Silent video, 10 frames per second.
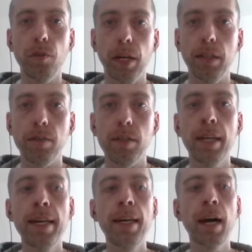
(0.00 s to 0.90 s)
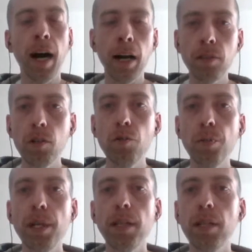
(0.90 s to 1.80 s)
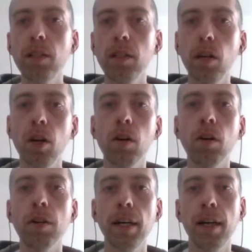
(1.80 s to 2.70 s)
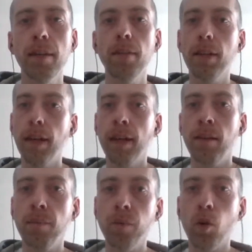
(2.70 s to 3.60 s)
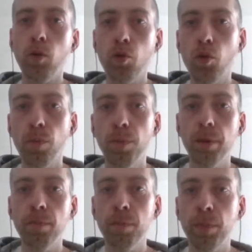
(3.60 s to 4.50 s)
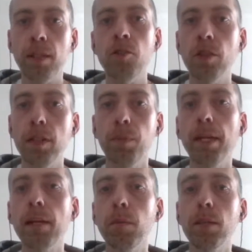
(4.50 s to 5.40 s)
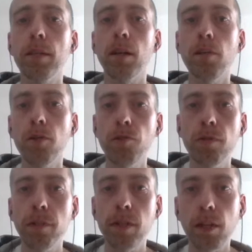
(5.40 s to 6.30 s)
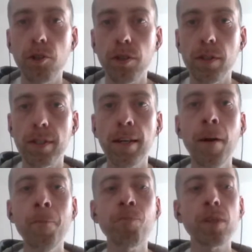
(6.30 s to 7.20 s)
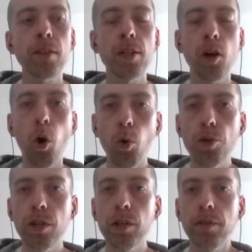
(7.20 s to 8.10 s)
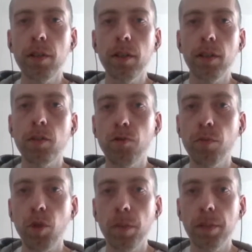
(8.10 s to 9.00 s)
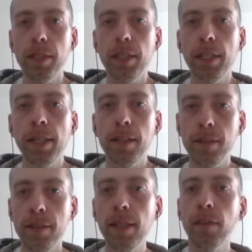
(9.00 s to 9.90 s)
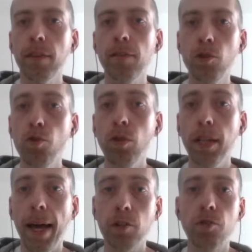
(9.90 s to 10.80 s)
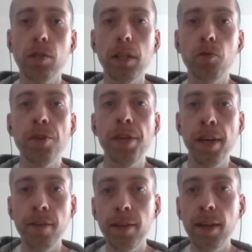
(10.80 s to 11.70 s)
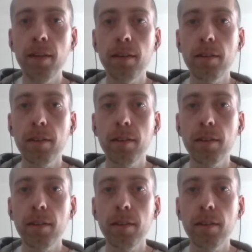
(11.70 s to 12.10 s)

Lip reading: rights. Under Romanian law, and again, also potentially applicable in other jurisdictions, the owner of intellectual property is the individual actually creating